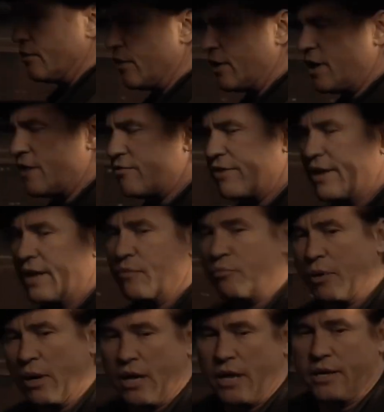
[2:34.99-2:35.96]
what are
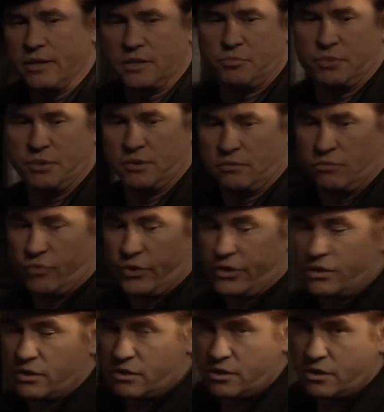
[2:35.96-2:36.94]
vampires but
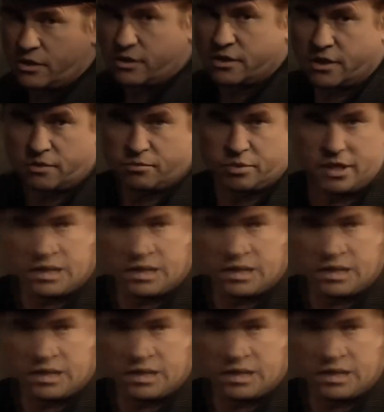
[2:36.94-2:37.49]
witches that suck